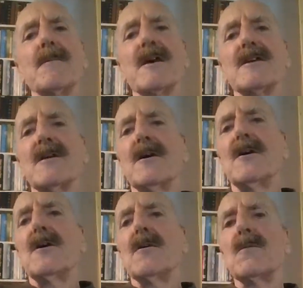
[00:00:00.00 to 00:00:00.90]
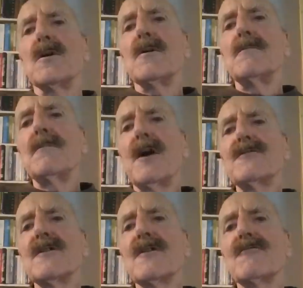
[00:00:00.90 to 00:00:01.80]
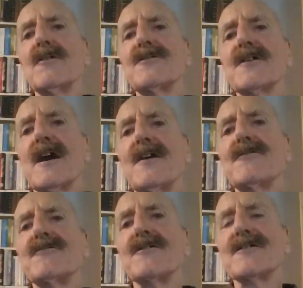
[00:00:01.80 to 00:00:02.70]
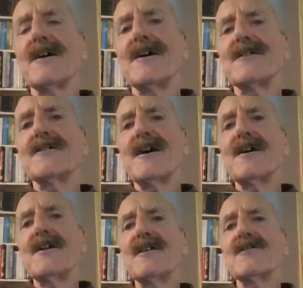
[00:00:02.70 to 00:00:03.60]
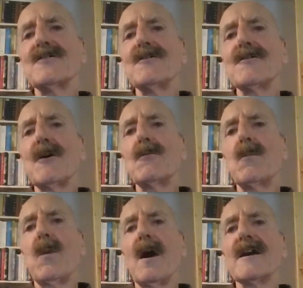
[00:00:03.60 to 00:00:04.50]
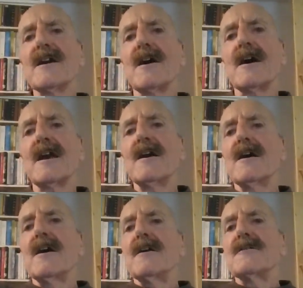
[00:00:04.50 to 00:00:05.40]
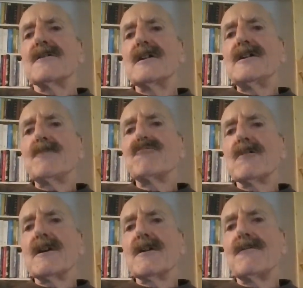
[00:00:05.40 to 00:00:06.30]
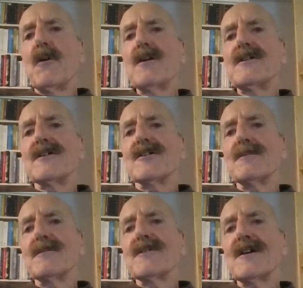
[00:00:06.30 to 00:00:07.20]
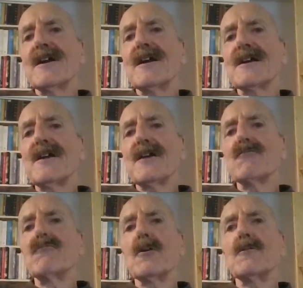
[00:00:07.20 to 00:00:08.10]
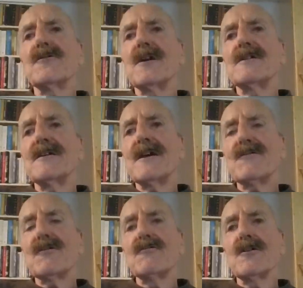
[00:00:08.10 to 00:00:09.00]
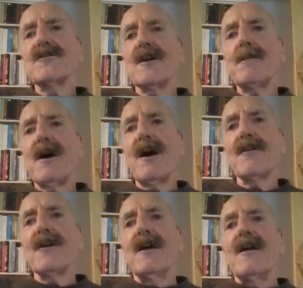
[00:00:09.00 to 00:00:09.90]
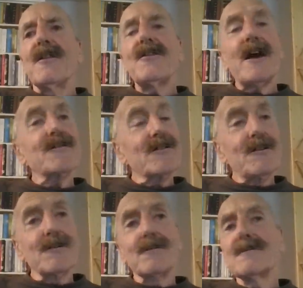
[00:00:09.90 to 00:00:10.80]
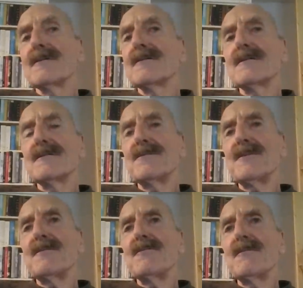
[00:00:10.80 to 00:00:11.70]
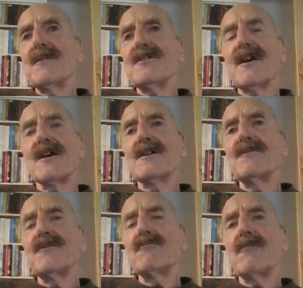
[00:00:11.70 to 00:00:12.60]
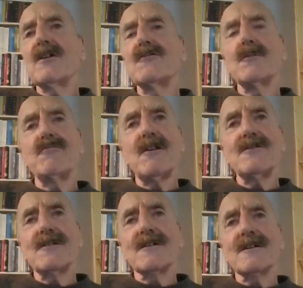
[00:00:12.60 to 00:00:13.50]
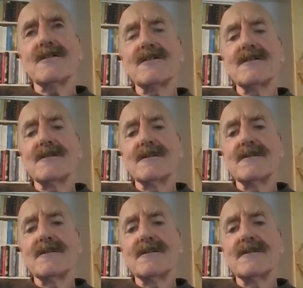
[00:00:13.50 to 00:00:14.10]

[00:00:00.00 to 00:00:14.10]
women were marching across the countryside and they saw an old white guy deliberately avoiding them and taking another route so he didn't have to cross their path, that too could be mistaken for racial prejudice.